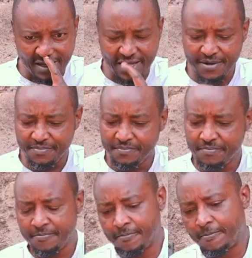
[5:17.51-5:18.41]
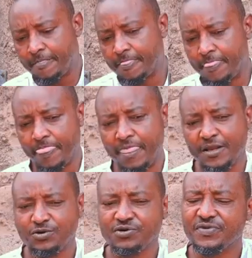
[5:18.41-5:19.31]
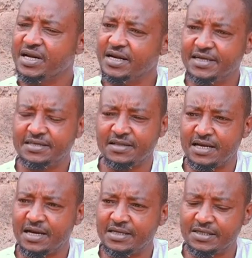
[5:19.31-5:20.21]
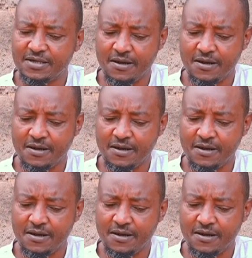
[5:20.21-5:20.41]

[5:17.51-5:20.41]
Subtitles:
came, it was very late in the night.